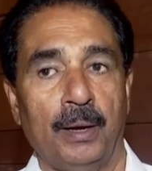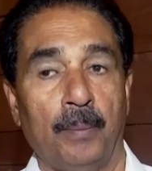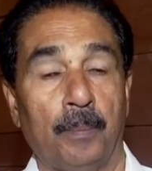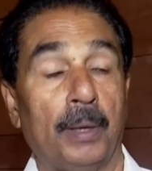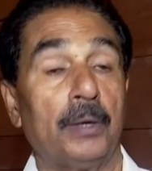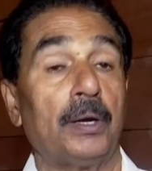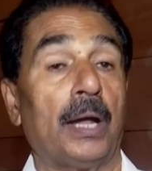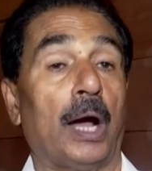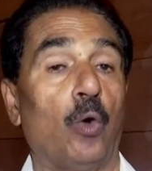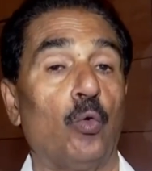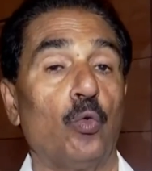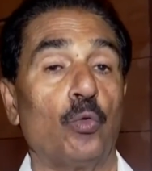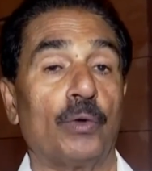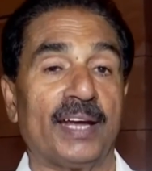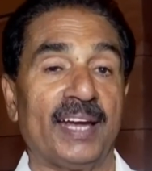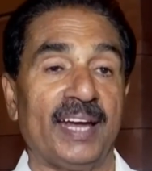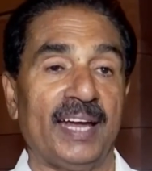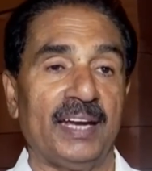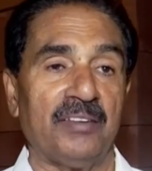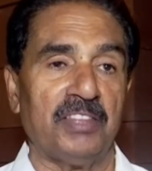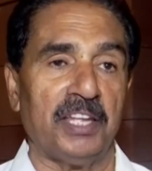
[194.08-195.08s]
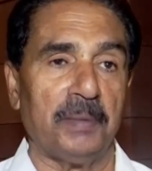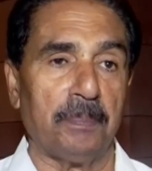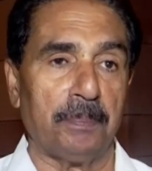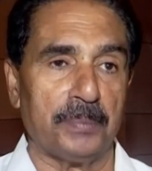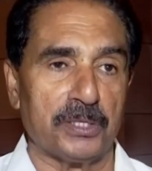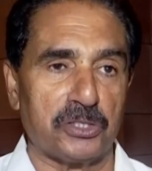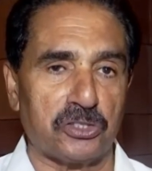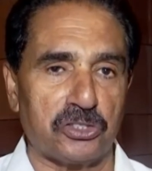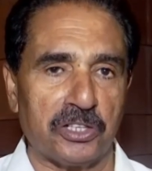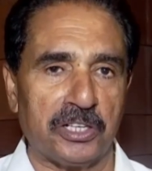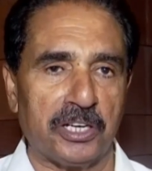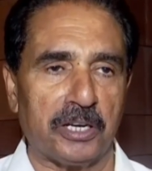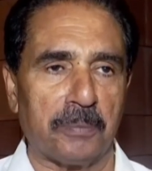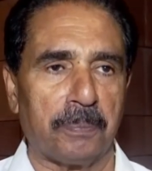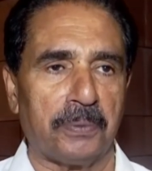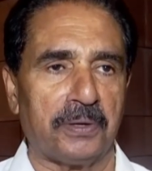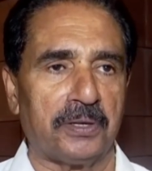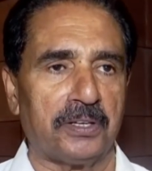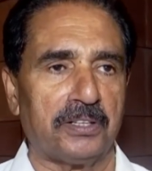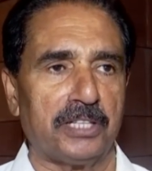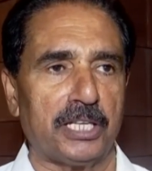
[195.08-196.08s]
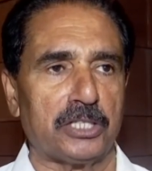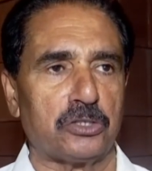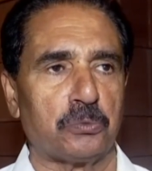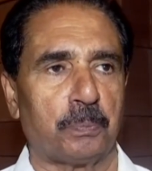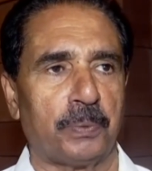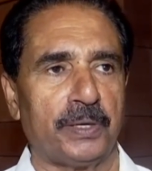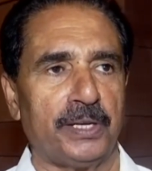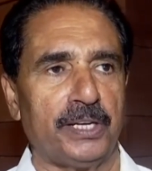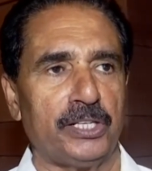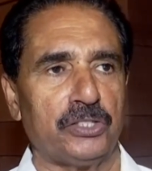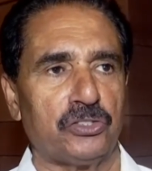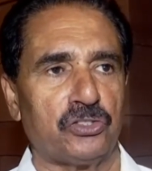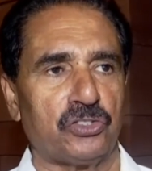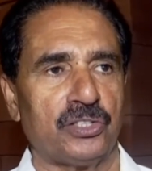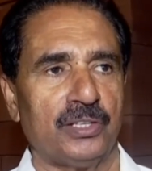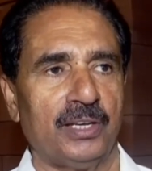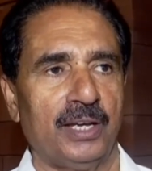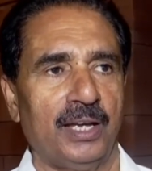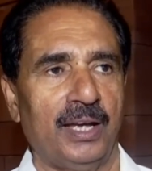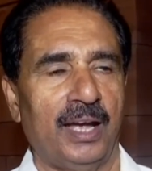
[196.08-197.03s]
But how can they misinterpret the speech